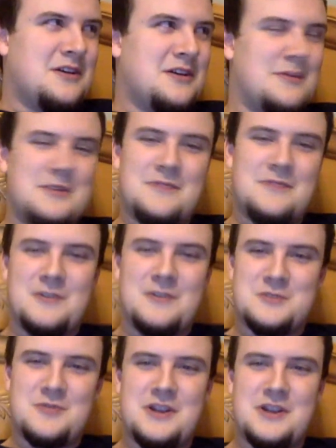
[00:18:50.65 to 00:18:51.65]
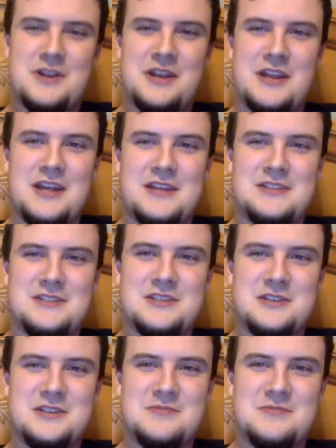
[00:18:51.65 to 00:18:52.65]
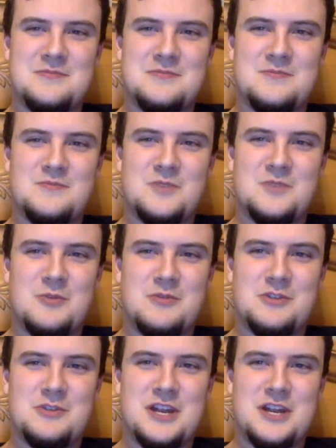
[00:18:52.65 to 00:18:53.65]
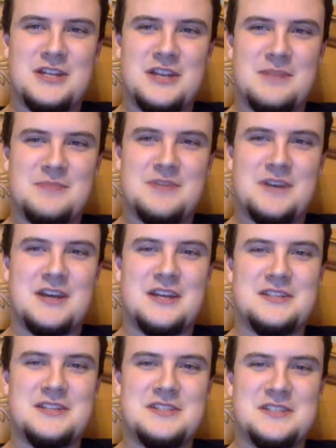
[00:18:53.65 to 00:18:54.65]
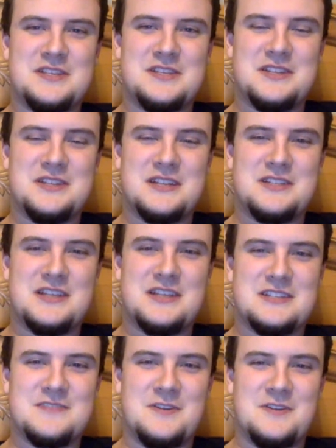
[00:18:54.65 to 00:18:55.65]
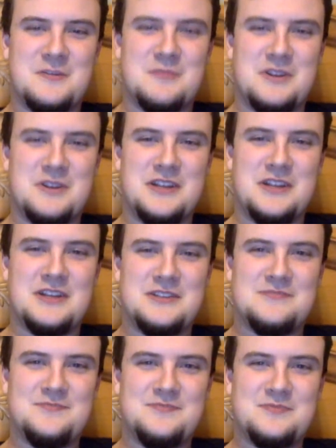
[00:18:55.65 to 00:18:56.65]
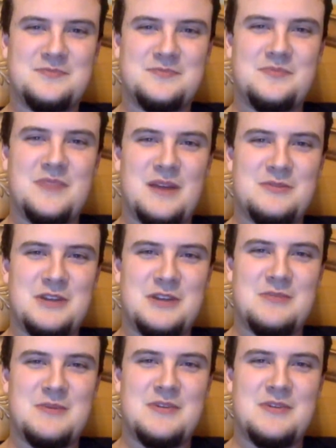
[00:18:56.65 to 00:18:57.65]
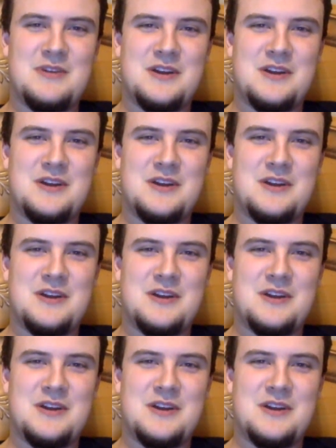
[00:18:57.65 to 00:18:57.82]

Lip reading: I mean, the first one has the one where Johnny Depp dies. That's a fun one. I'm trying to remember.